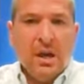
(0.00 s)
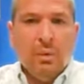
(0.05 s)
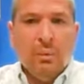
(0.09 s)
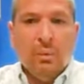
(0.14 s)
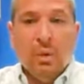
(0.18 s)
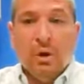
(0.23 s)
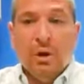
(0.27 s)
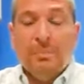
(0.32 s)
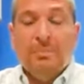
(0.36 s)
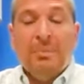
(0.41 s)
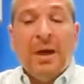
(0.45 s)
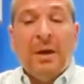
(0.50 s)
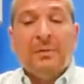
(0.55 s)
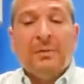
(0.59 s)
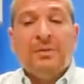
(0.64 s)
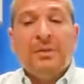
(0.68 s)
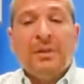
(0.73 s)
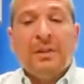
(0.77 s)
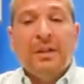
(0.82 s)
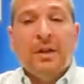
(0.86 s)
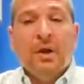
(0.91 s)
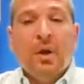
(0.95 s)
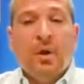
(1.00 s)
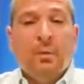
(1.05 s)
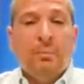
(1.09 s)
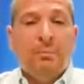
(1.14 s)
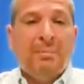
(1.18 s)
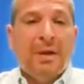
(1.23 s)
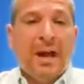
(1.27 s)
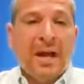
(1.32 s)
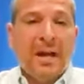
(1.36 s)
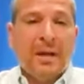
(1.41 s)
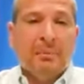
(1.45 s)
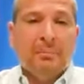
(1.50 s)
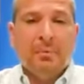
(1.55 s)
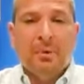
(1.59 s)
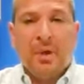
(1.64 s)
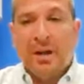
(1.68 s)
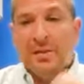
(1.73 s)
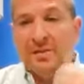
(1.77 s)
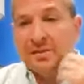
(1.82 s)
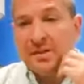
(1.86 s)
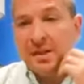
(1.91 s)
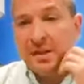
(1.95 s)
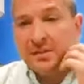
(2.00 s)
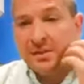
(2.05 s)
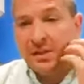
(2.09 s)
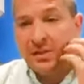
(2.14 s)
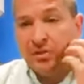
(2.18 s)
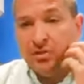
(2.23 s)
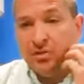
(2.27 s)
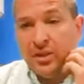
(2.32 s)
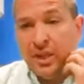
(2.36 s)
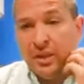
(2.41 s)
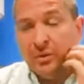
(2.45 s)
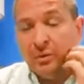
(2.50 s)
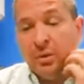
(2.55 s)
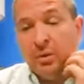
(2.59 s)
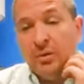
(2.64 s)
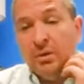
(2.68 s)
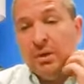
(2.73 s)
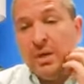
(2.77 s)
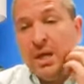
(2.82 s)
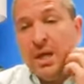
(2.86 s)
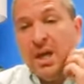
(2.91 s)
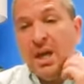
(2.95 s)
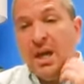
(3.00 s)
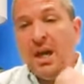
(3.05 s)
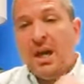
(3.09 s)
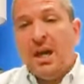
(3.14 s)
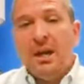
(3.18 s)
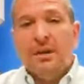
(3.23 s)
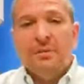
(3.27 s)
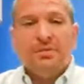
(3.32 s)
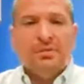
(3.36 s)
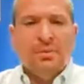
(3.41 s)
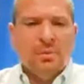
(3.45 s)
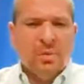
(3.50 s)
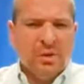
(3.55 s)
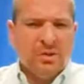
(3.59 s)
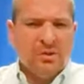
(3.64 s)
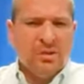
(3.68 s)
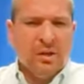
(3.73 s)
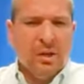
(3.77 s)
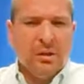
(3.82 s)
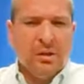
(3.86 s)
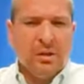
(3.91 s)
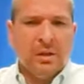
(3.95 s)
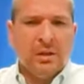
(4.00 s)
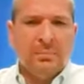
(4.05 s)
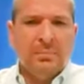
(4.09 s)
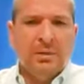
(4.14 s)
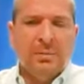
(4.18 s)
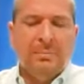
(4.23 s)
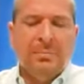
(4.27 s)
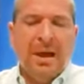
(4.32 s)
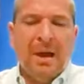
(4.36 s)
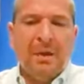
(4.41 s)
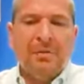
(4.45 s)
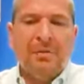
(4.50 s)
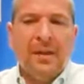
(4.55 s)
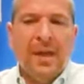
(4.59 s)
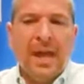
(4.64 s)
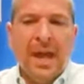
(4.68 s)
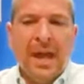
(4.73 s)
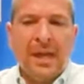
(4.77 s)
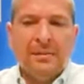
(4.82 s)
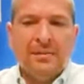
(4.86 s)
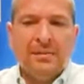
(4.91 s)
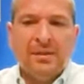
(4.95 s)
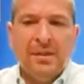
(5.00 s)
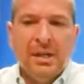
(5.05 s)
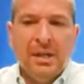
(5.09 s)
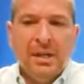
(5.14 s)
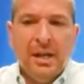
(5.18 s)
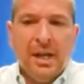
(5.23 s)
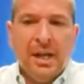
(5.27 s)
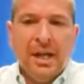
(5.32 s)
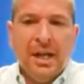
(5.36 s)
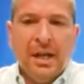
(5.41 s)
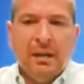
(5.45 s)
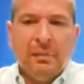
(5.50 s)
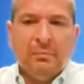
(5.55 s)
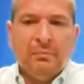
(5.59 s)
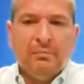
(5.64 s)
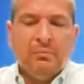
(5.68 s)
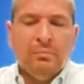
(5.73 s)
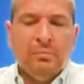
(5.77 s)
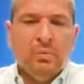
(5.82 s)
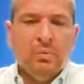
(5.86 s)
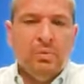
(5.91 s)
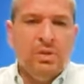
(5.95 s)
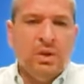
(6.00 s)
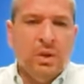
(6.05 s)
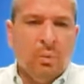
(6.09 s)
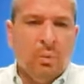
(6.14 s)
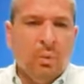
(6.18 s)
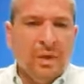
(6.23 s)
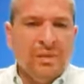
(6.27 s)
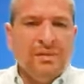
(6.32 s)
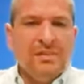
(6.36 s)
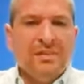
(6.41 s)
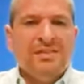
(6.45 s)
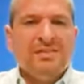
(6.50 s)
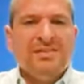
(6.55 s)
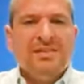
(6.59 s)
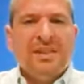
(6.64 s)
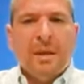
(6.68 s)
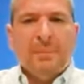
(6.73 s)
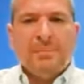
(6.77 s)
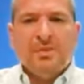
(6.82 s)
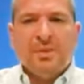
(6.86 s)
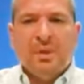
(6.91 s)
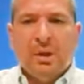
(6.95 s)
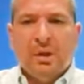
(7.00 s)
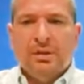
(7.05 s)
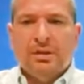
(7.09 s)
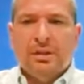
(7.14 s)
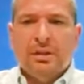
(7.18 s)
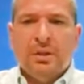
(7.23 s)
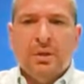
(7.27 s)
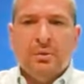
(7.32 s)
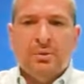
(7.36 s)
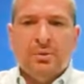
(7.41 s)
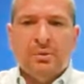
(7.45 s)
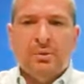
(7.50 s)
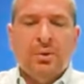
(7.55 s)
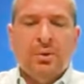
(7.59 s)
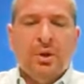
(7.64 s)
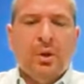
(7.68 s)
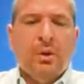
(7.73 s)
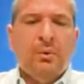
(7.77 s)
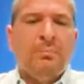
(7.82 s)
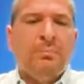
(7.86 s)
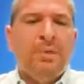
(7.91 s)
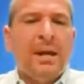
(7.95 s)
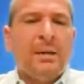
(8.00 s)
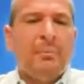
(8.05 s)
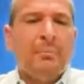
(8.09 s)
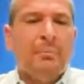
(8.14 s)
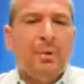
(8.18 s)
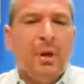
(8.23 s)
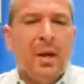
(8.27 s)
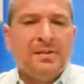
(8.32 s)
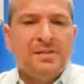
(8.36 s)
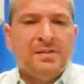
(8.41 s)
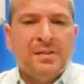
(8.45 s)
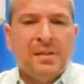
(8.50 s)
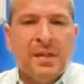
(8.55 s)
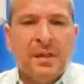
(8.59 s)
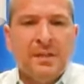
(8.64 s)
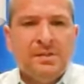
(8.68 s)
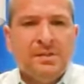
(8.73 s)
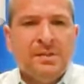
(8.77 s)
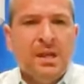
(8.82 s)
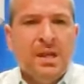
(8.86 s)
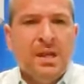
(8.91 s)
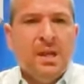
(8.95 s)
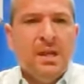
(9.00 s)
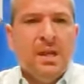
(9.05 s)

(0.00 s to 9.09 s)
were about the home buying process in general. Uh, so I want to talk a little bit about that. Um, you know, what the steps are to go through the home buying process,